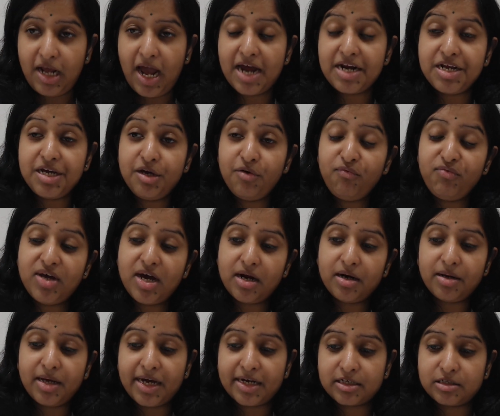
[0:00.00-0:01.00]
And if they
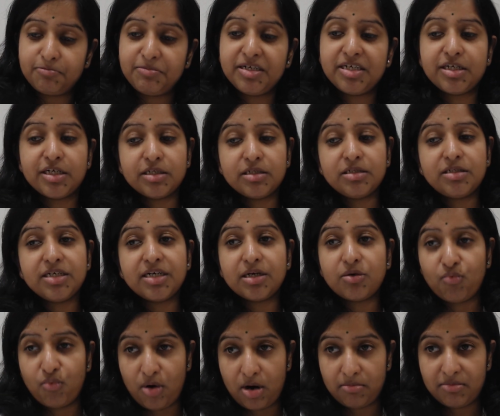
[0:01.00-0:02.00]
are
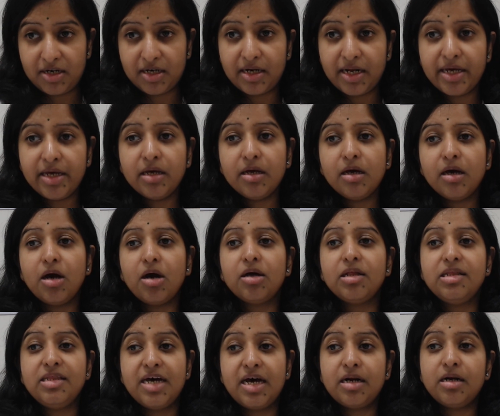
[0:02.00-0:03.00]
experiencing vomiting,
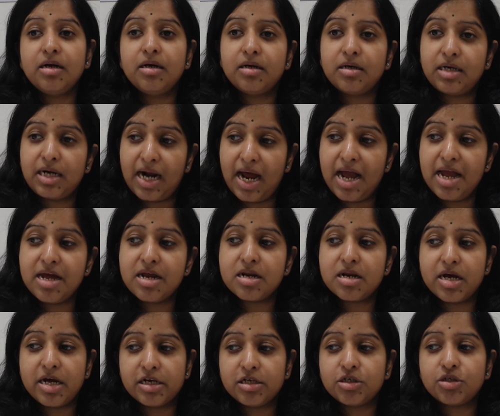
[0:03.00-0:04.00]
then try
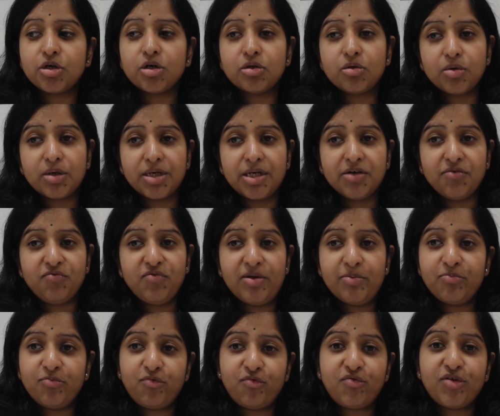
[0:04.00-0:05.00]
and ensure to give
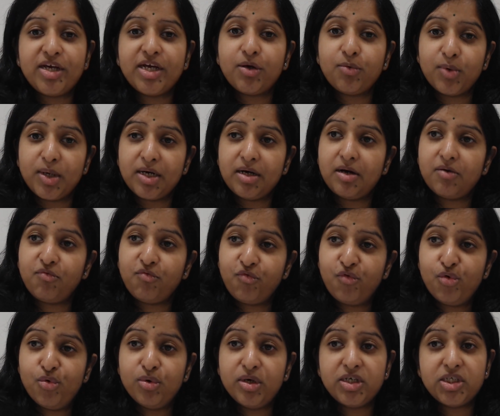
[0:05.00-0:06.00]
them frequent
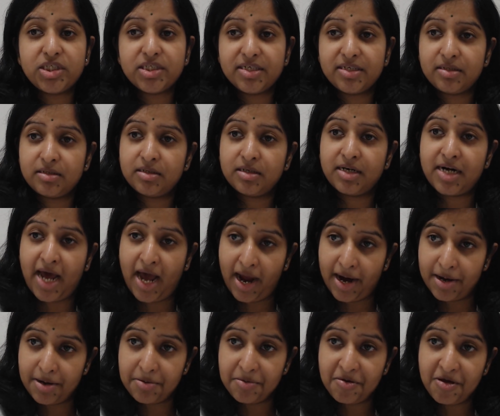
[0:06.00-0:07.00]
fluids in the
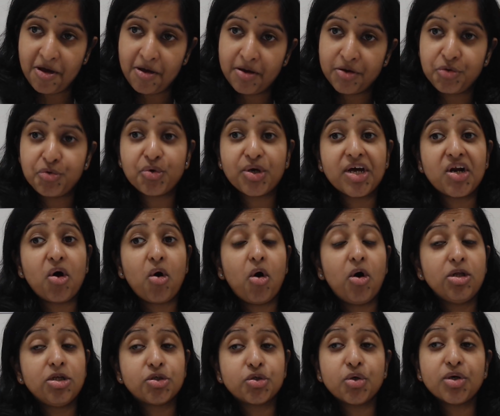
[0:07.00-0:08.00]
diet. You can
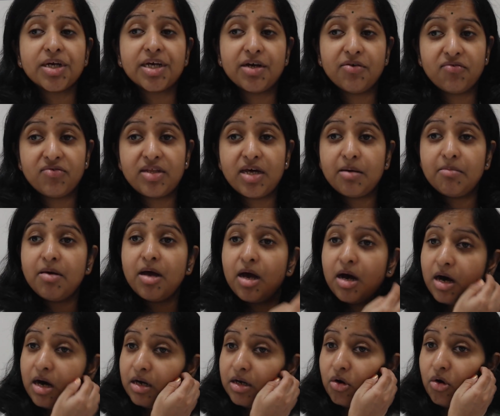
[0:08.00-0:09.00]
also give them
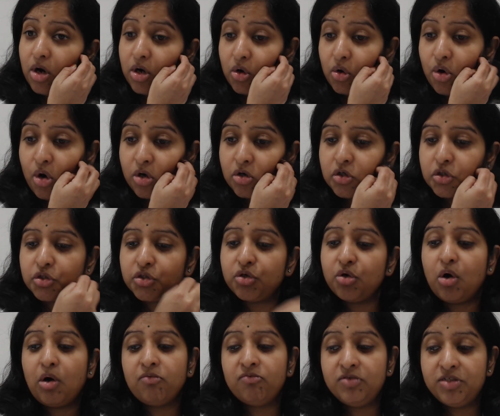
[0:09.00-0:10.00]
a concoction
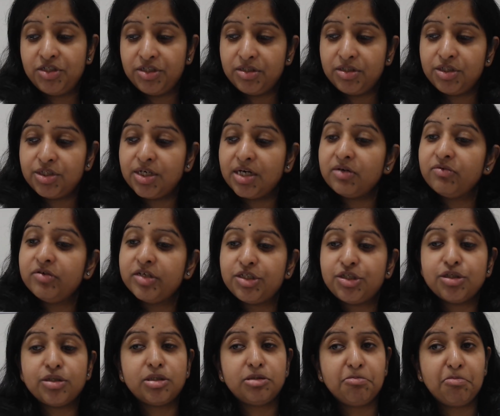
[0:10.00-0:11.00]
of ginger
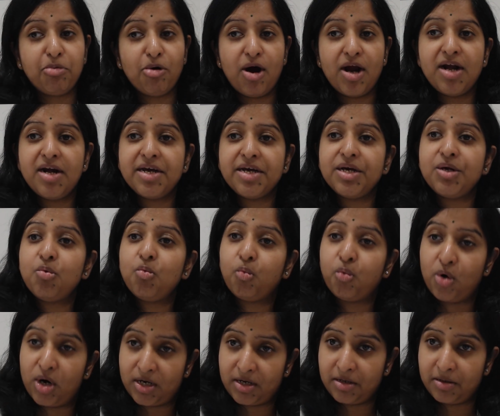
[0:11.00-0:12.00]
which is boiled in
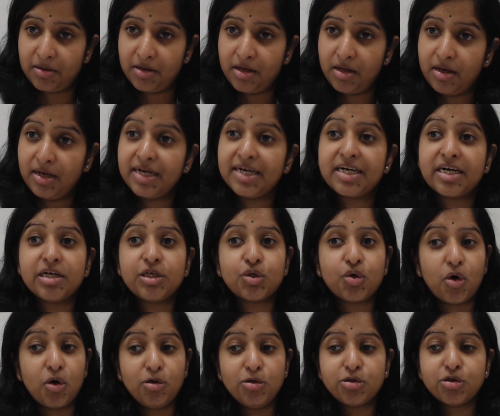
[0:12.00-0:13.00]
water. It is
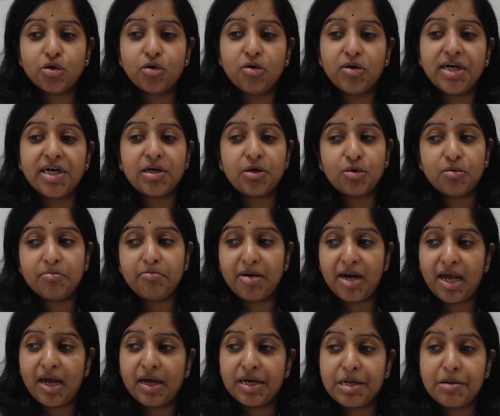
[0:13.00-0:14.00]
also going to
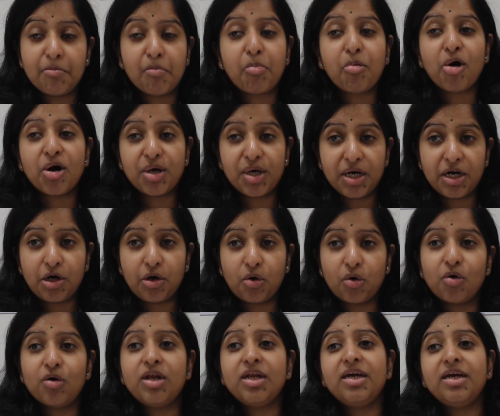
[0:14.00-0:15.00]
play an important
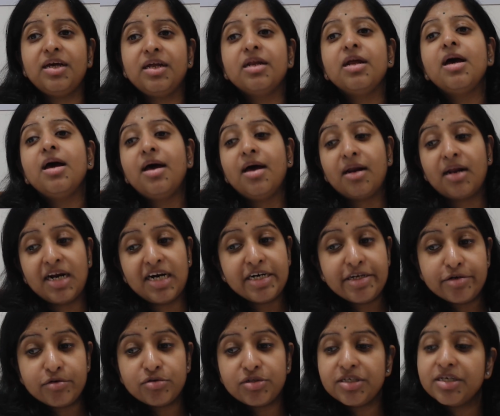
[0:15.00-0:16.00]
role in
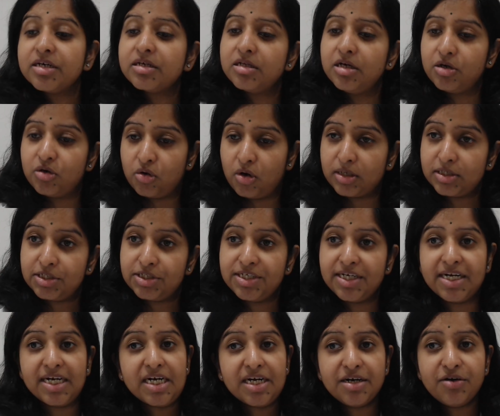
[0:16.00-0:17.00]
reducing the
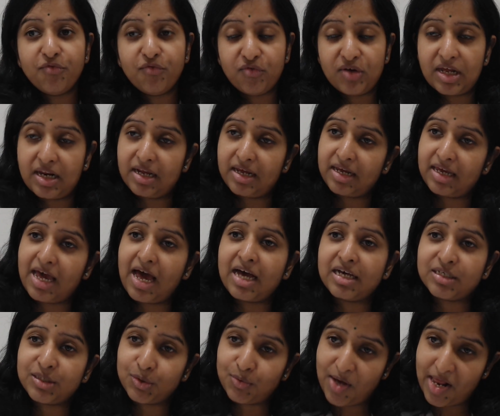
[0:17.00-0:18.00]
nauseated feeling
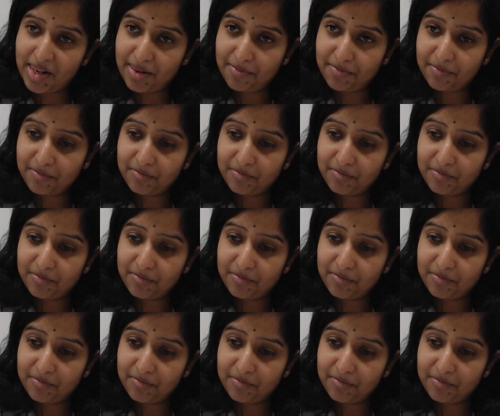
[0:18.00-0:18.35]
as well.